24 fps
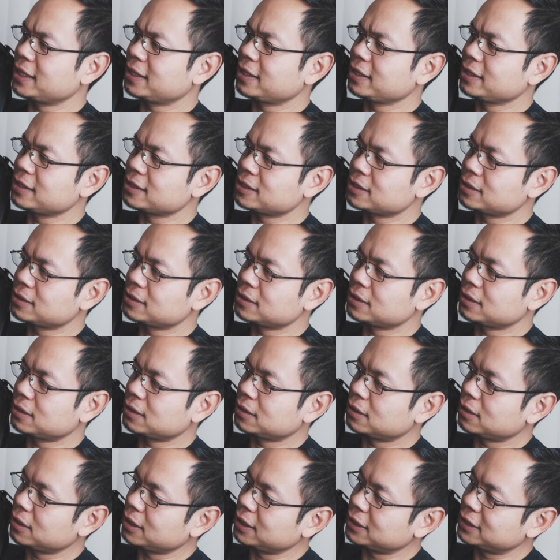I think
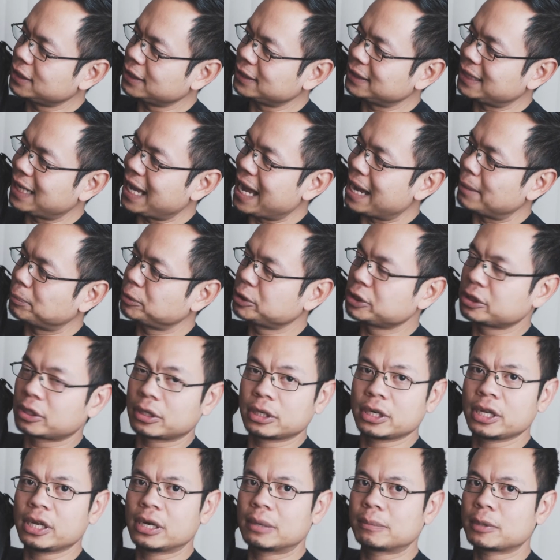it says capture
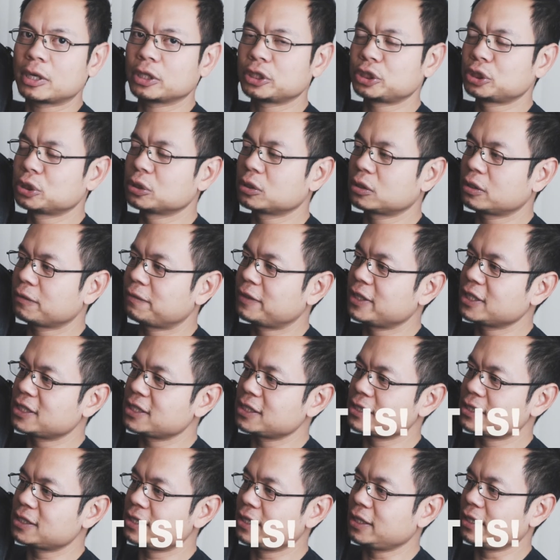on here. I'm not sure if this
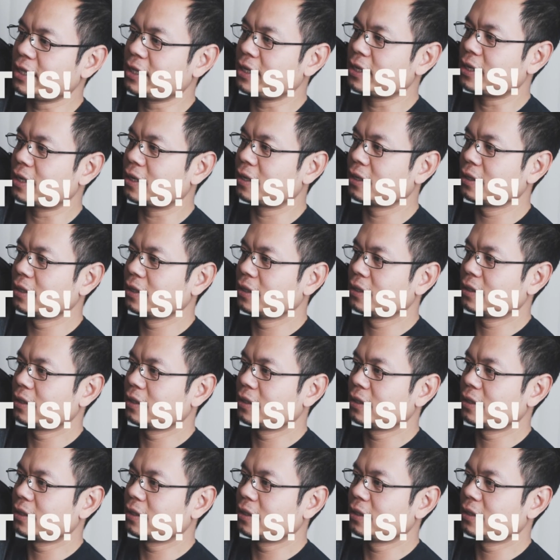is the